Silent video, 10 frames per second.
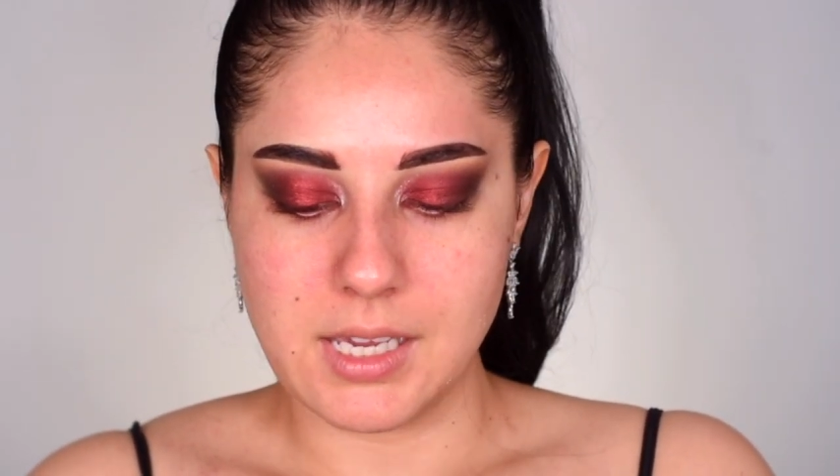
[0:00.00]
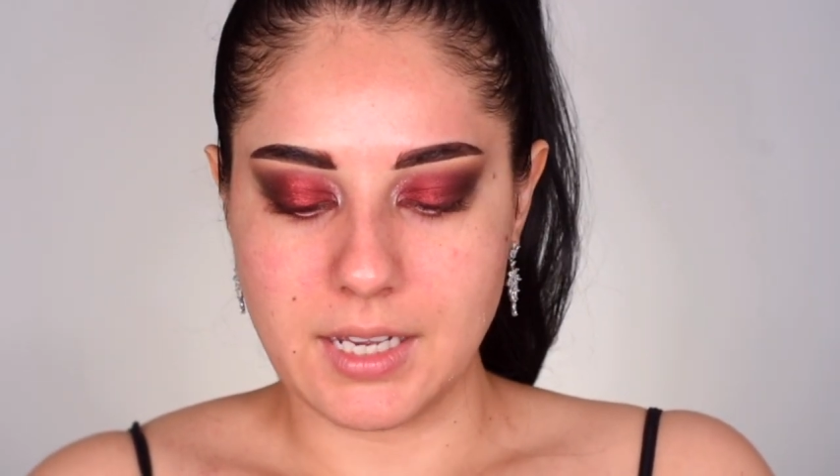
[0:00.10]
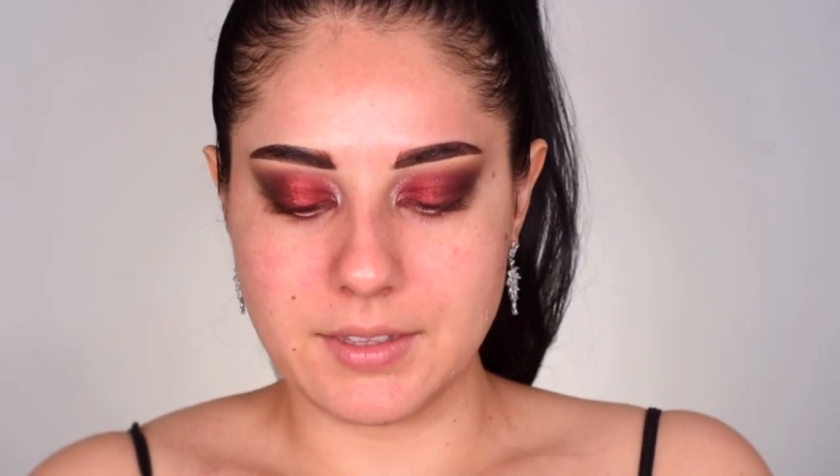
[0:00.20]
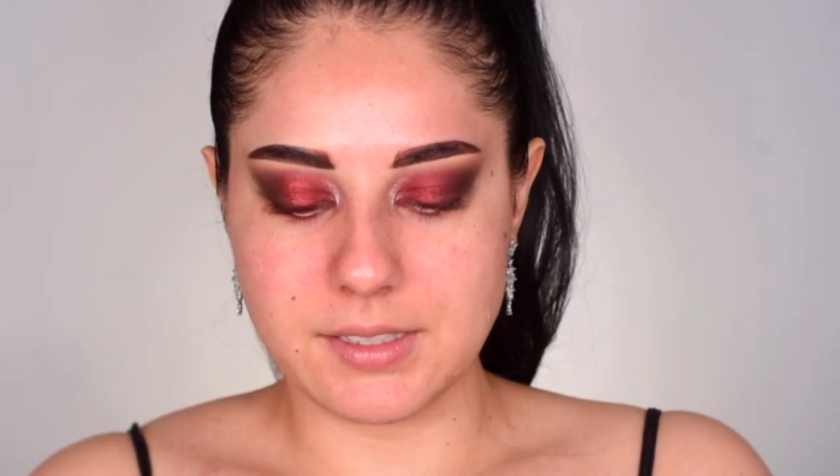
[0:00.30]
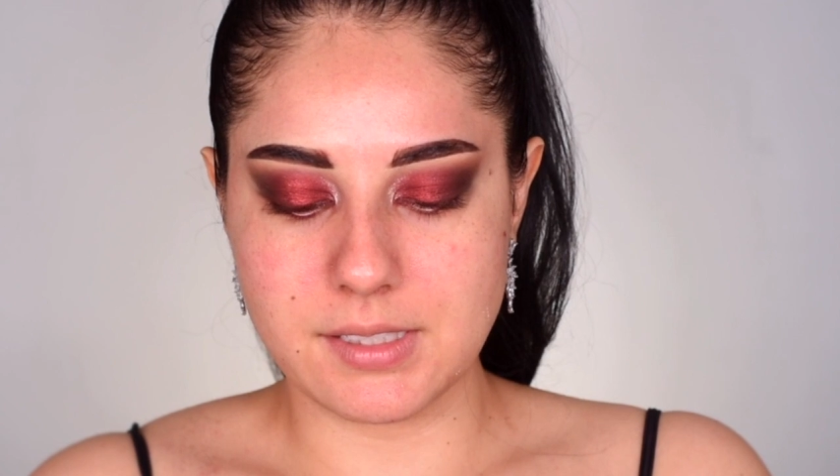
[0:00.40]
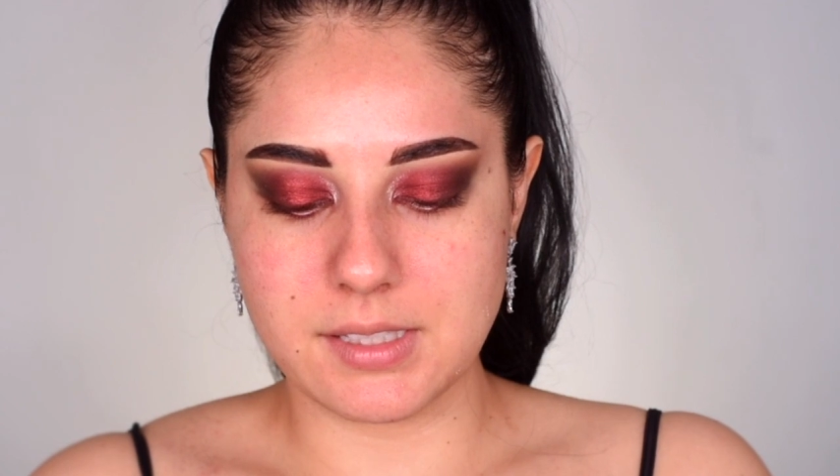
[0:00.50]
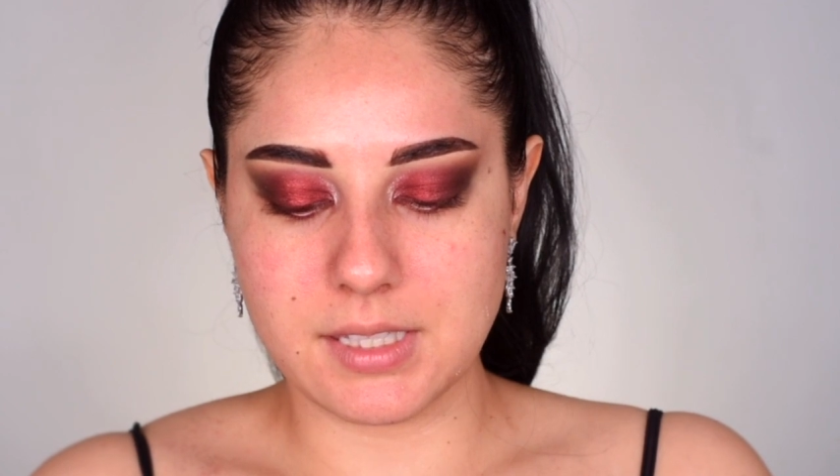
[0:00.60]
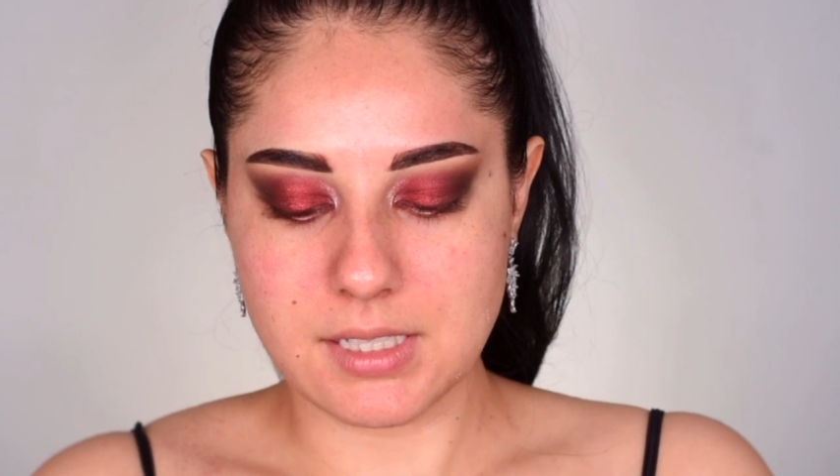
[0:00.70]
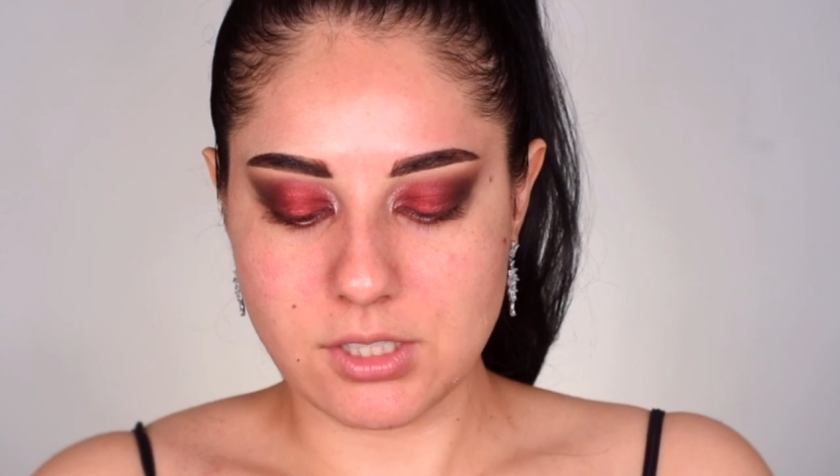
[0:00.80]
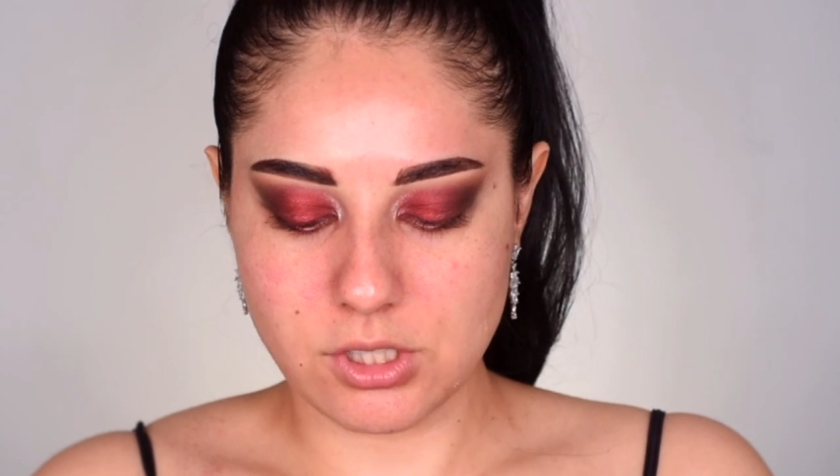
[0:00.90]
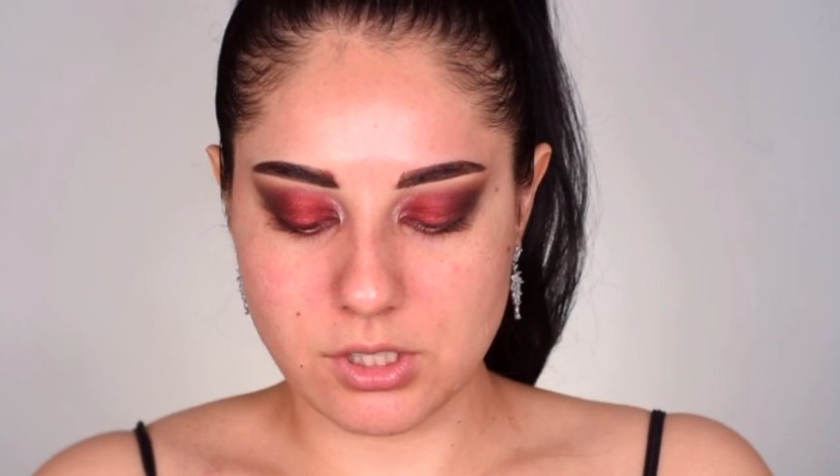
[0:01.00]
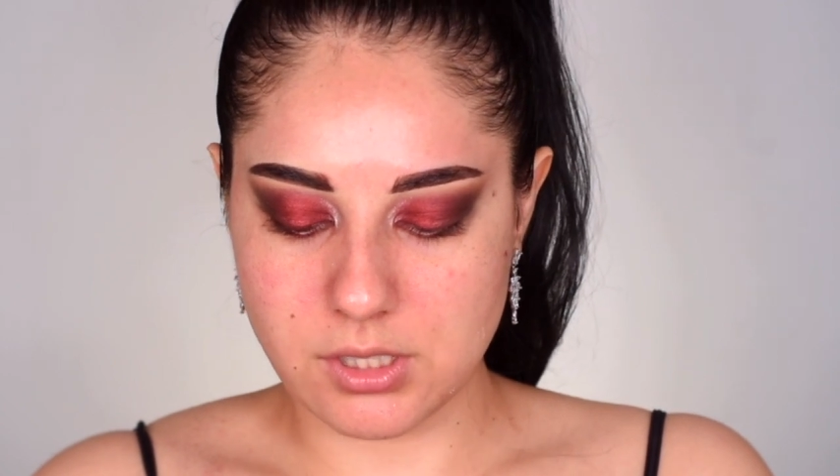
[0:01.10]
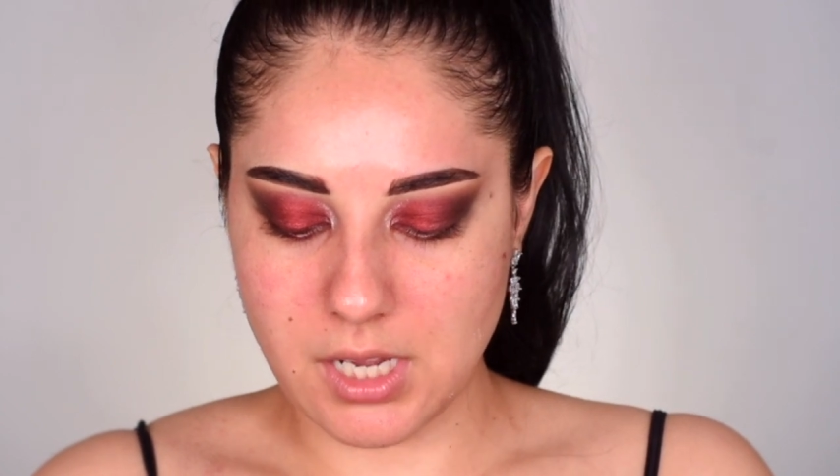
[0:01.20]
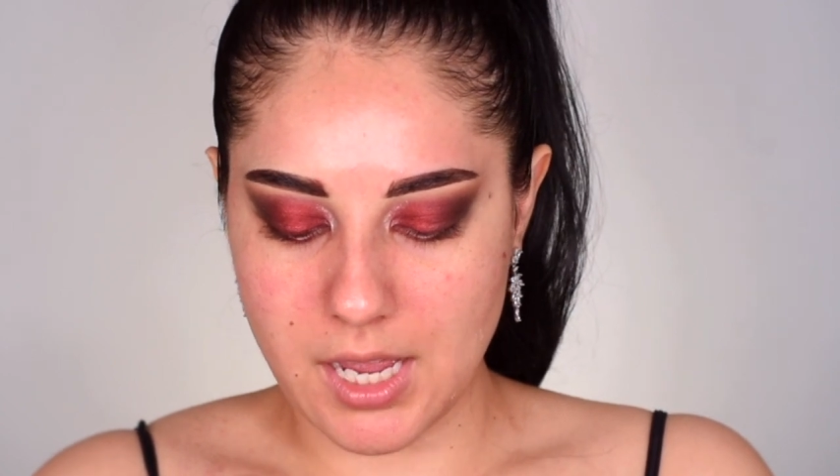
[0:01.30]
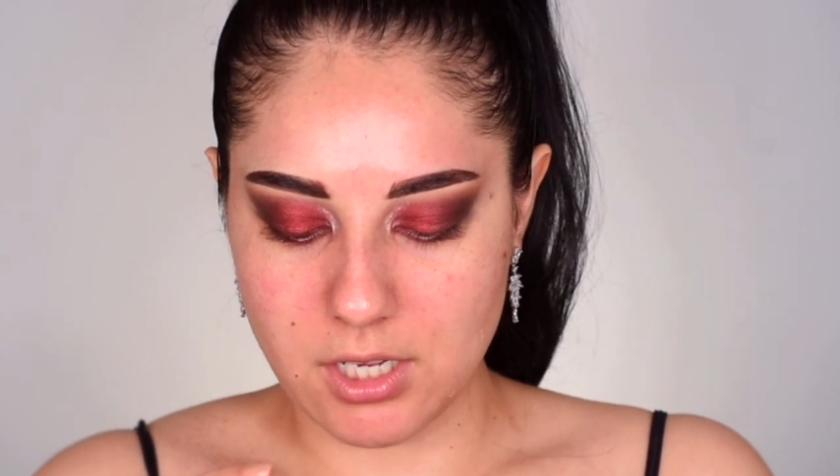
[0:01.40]
And this is the
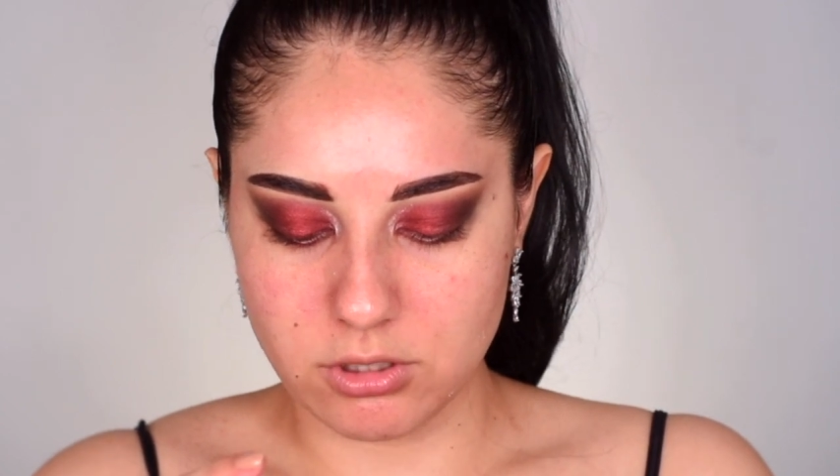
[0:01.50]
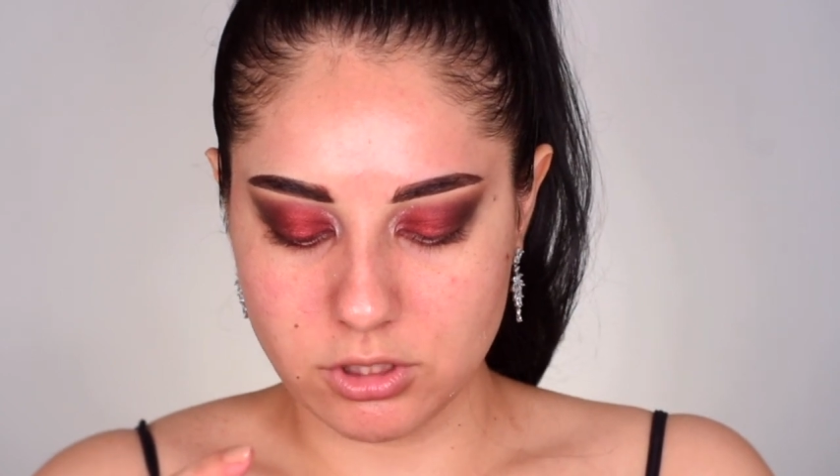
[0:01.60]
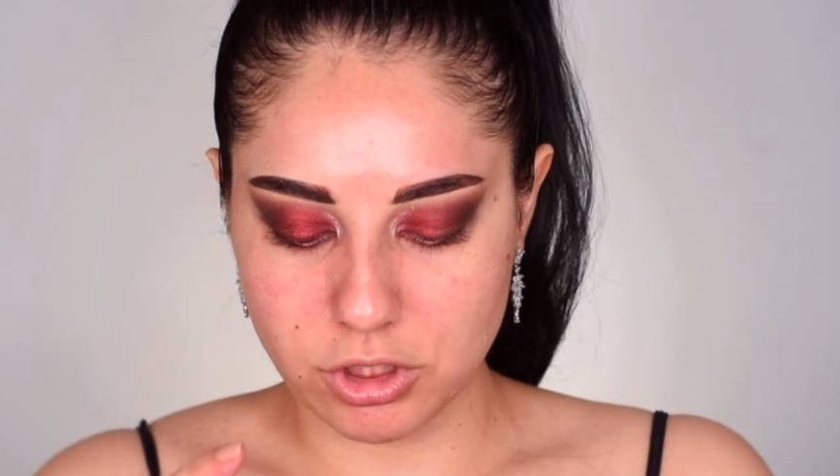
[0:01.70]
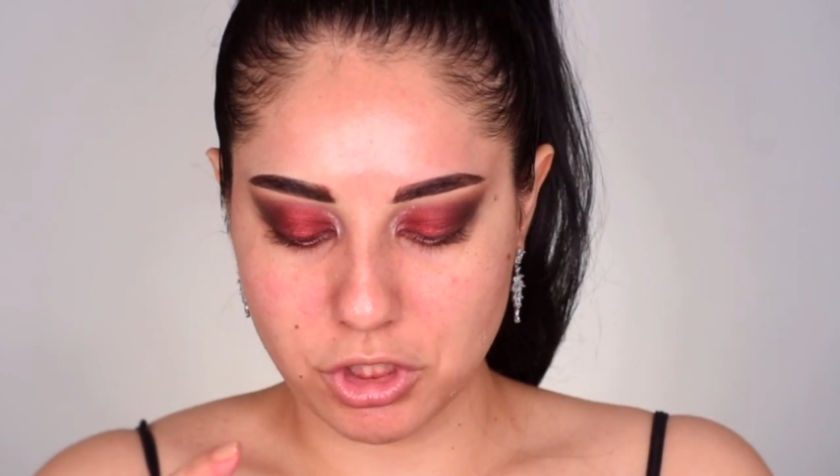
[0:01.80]
Style